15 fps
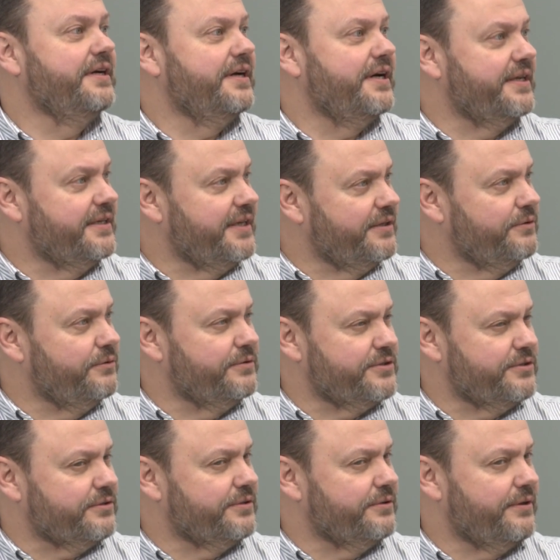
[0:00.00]
and then you
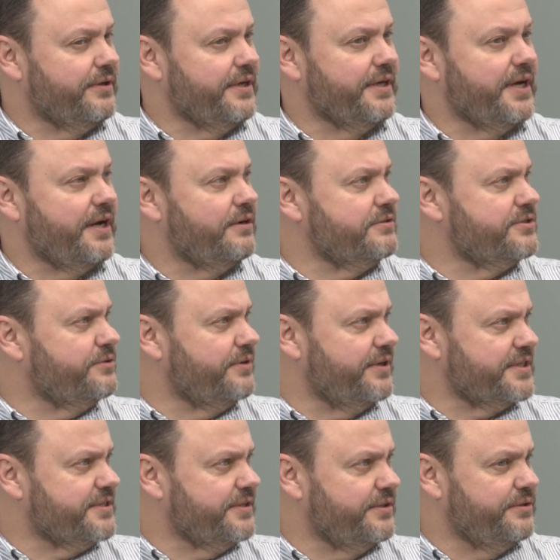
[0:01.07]
start to think, how should I
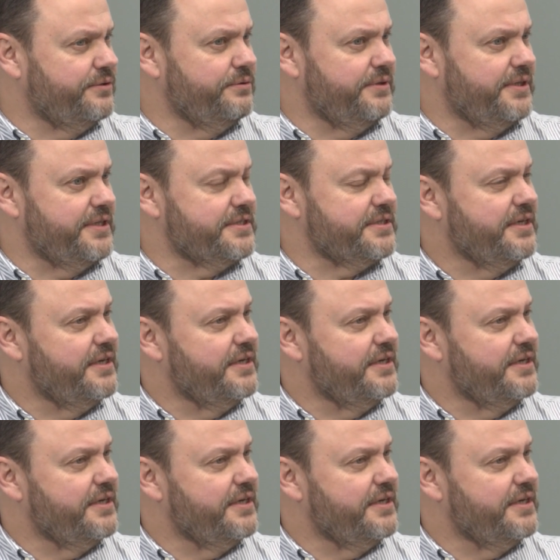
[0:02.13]
actually do this?